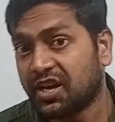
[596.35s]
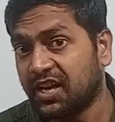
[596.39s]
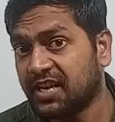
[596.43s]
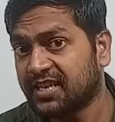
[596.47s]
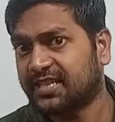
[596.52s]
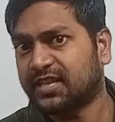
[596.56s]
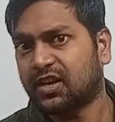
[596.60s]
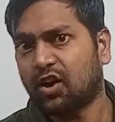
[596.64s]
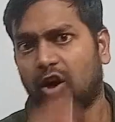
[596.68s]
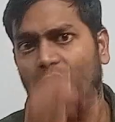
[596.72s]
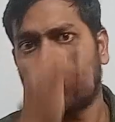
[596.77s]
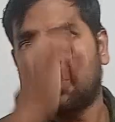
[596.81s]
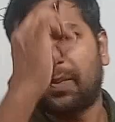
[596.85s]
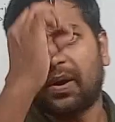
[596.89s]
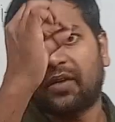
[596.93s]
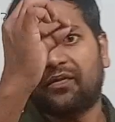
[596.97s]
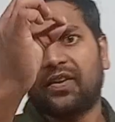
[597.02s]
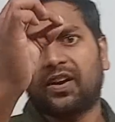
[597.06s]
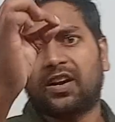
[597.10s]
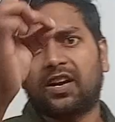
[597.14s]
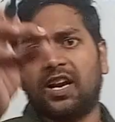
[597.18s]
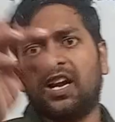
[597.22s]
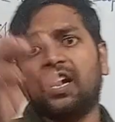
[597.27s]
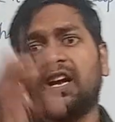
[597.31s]
Is called
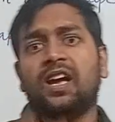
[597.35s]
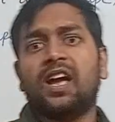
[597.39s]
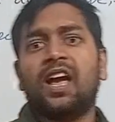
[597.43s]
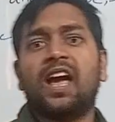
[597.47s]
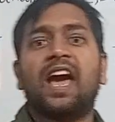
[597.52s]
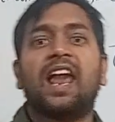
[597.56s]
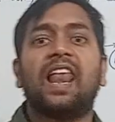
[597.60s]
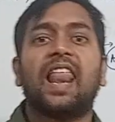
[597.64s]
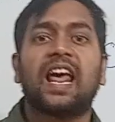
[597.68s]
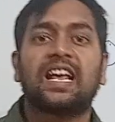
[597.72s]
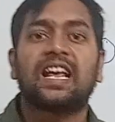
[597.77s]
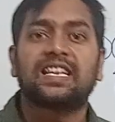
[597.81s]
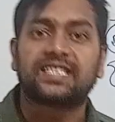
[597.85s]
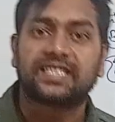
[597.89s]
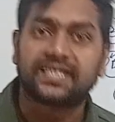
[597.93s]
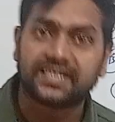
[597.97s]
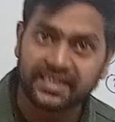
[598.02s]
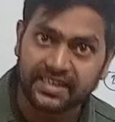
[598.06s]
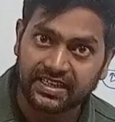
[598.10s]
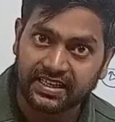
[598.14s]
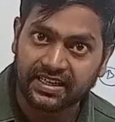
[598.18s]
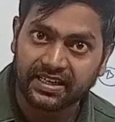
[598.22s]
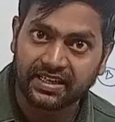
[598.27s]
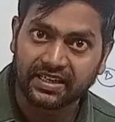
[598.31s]
perfectly
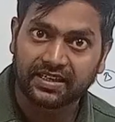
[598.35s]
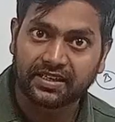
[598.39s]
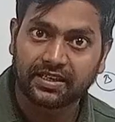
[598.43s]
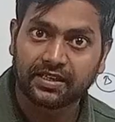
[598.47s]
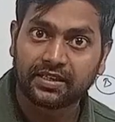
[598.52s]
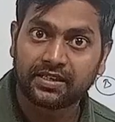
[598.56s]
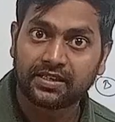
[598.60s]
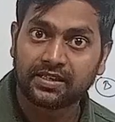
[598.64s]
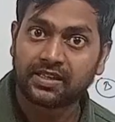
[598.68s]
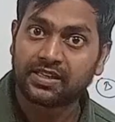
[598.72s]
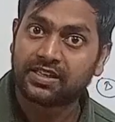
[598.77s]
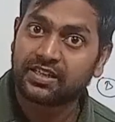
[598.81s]
elastic.